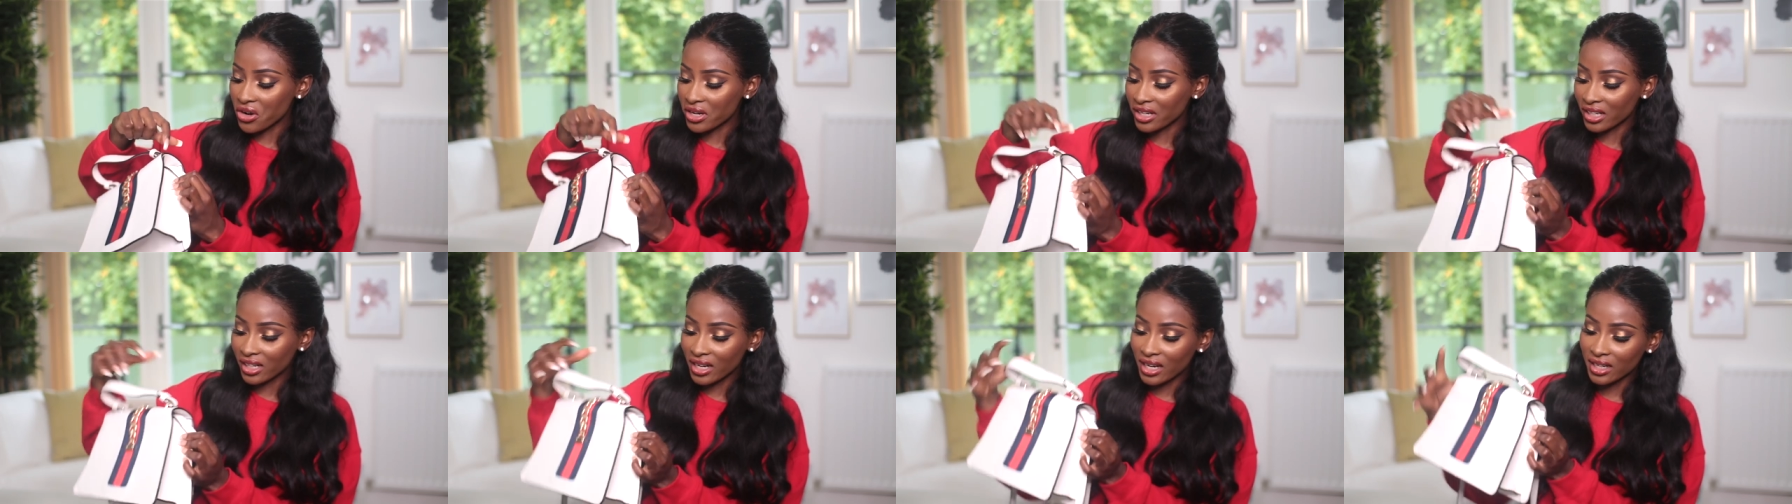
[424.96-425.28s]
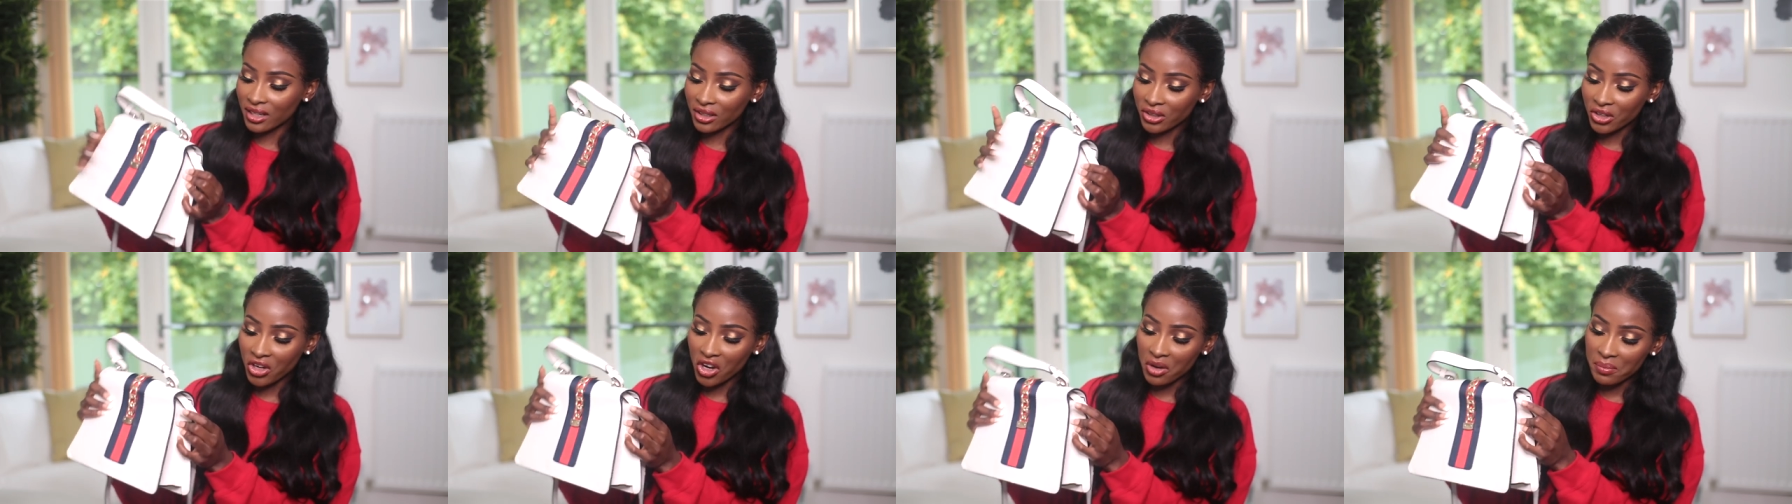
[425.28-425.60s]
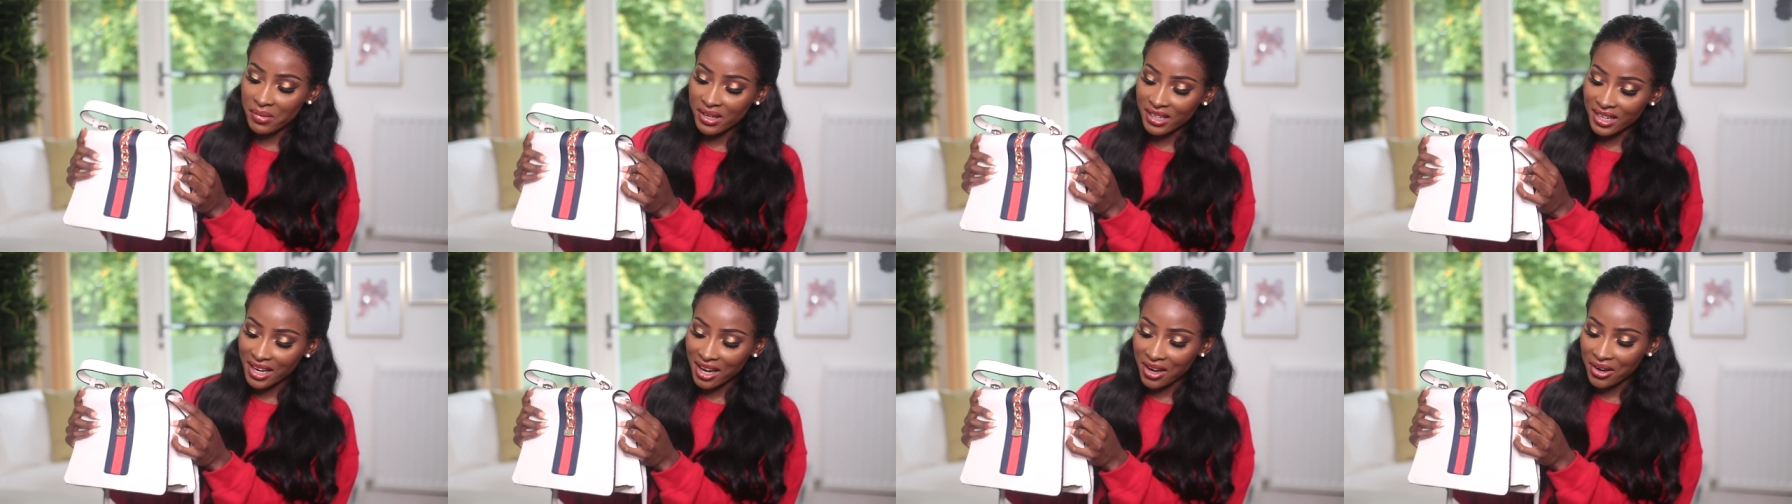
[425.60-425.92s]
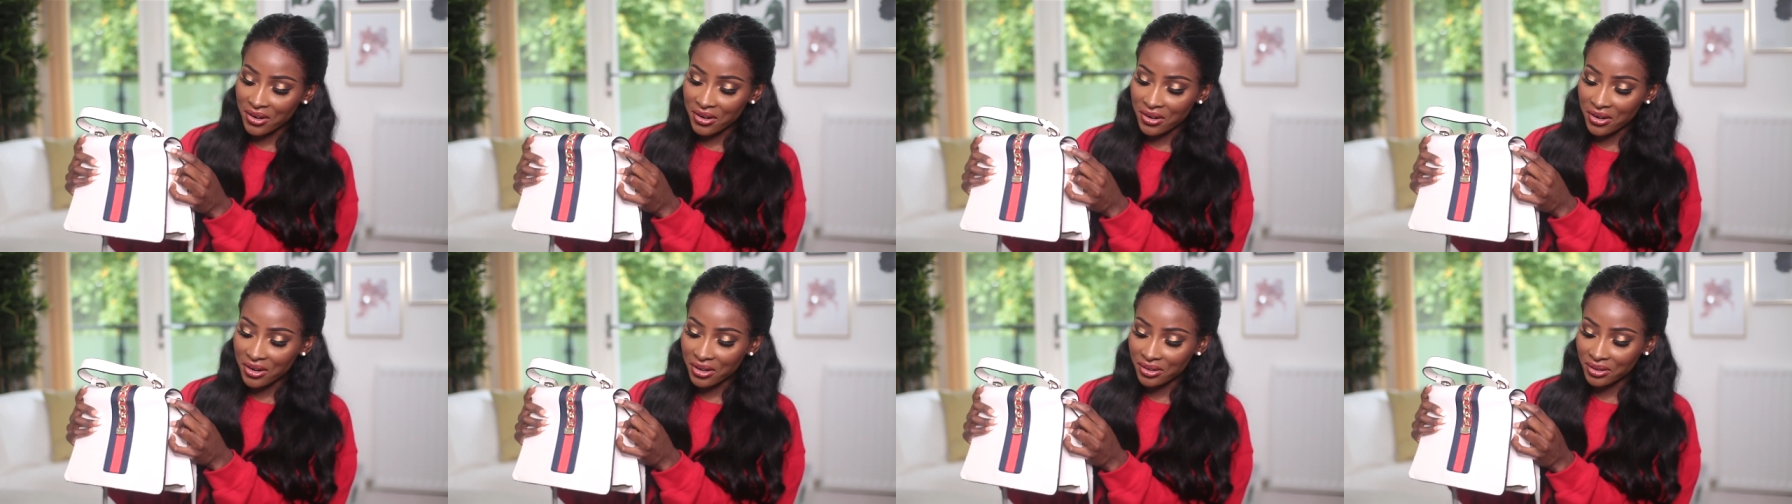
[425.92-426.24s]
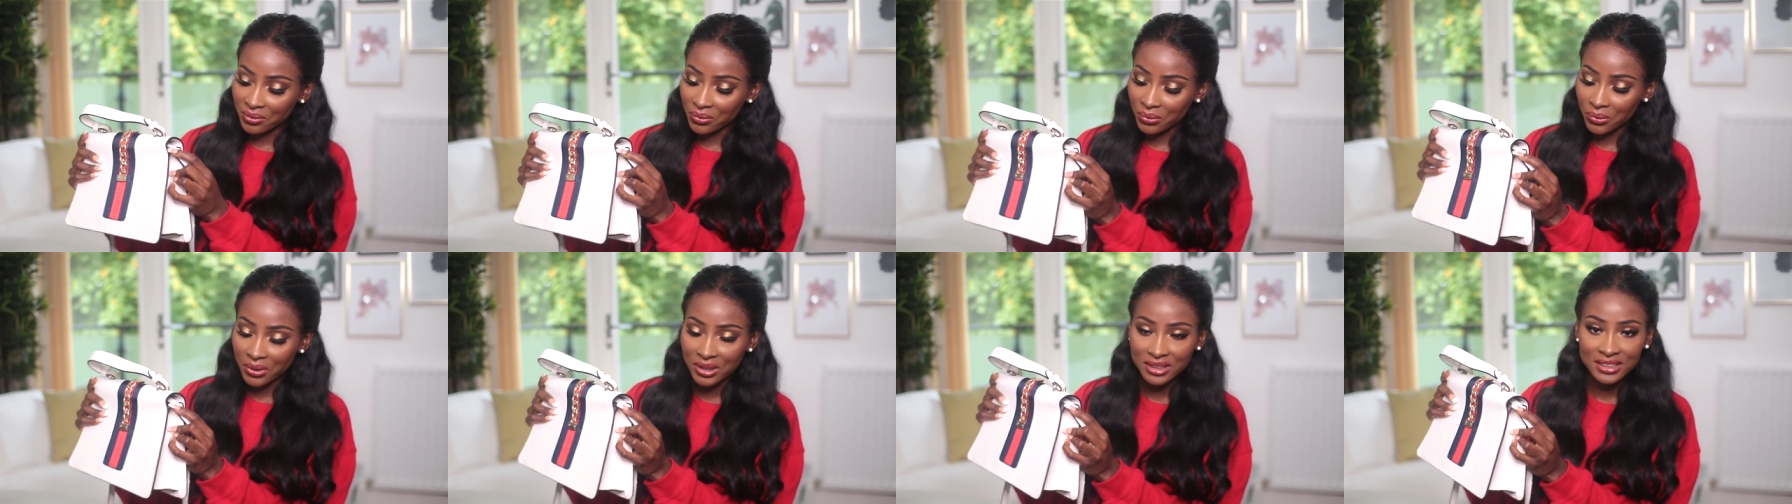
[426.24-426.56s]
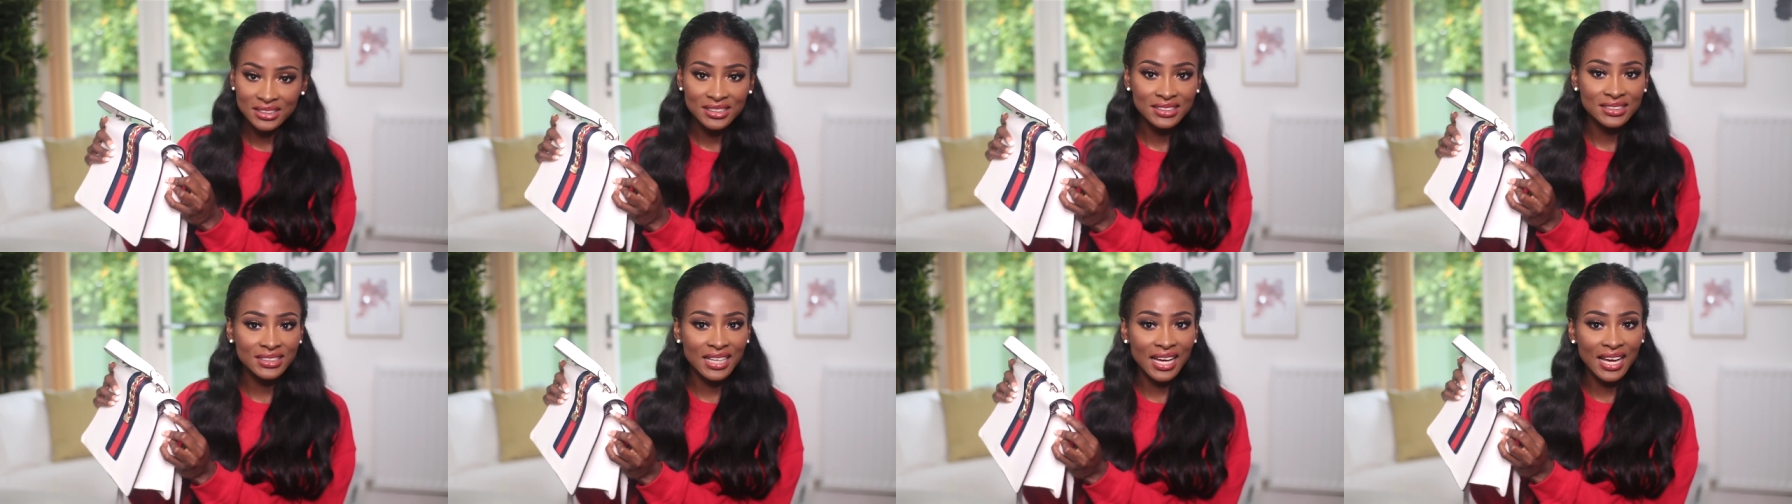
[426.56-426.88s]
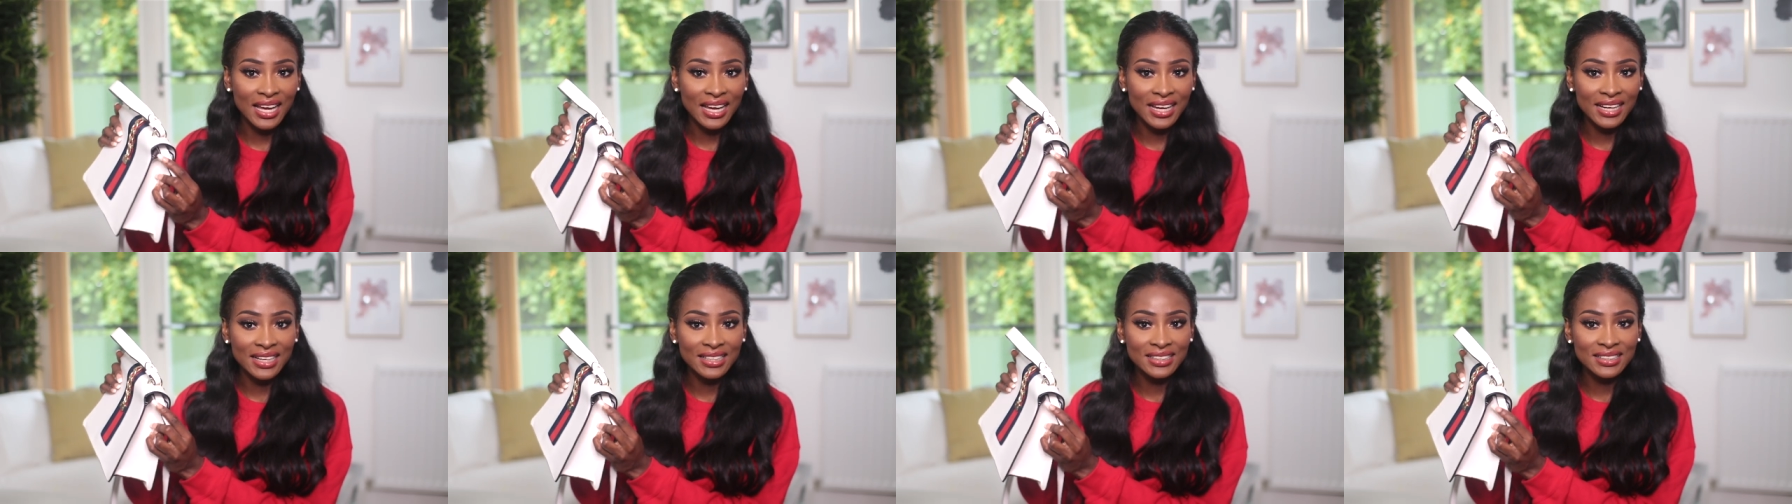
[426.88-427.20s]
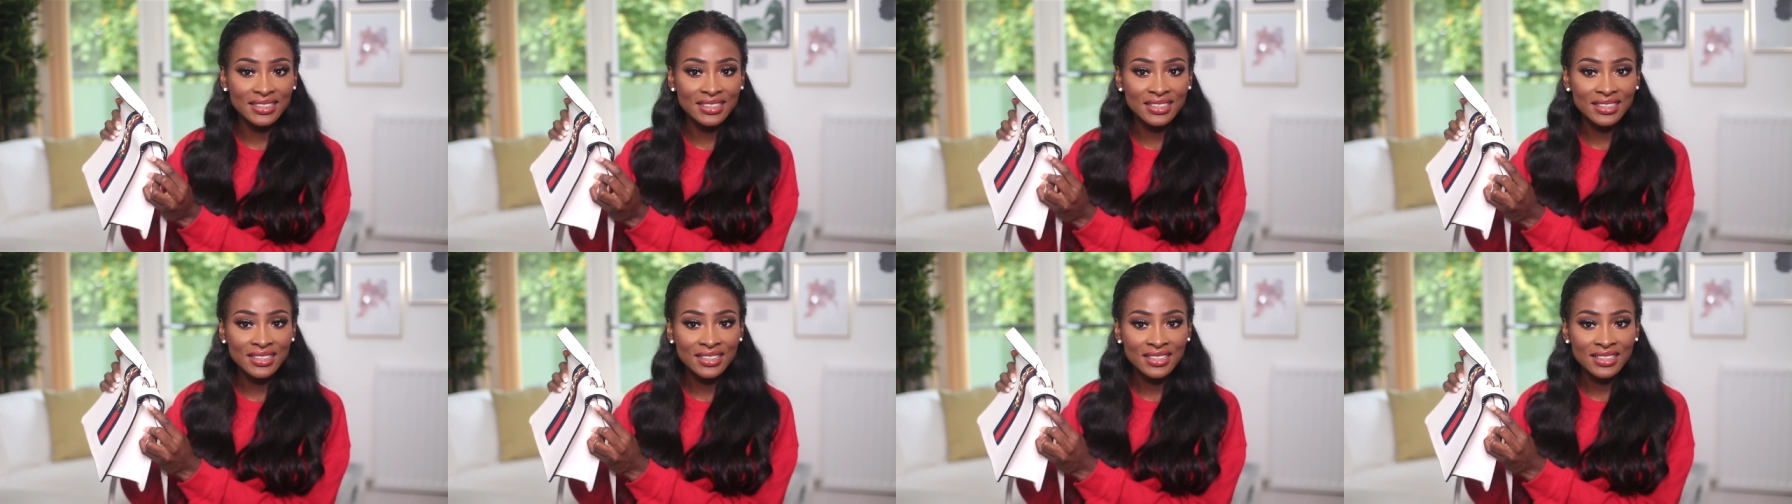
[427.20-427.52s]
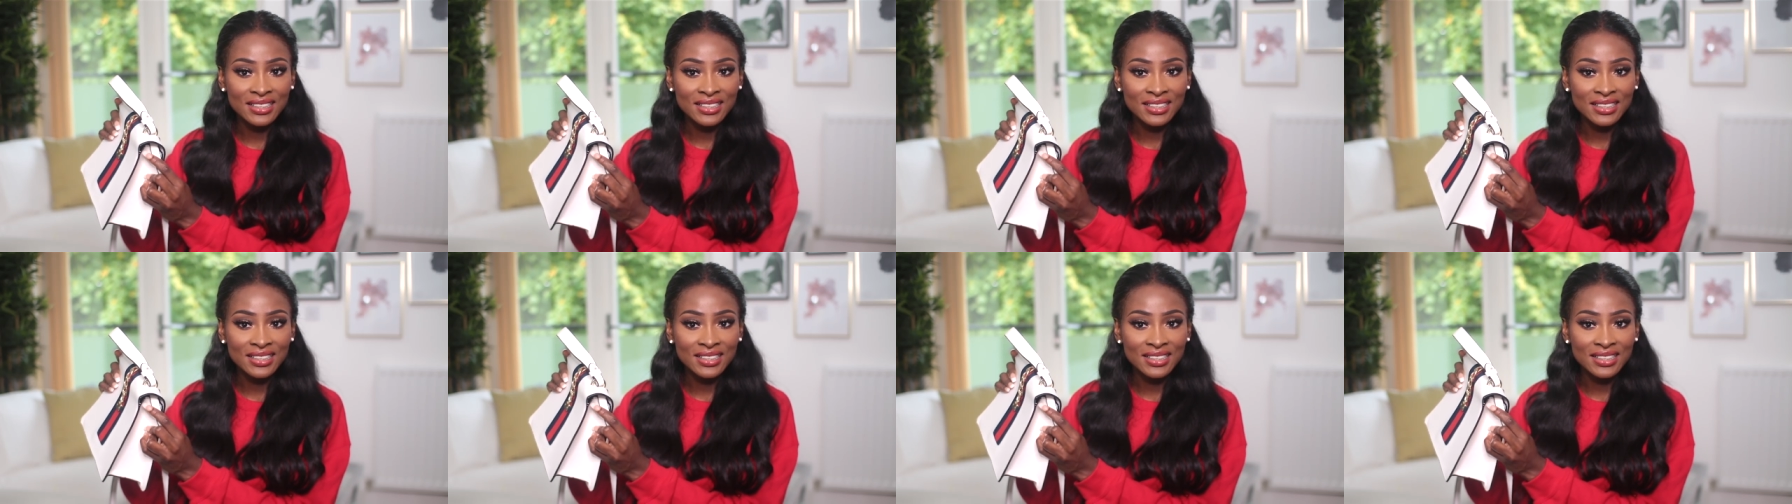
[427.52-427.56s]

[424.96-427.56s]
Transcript: already kind of coming out on one side.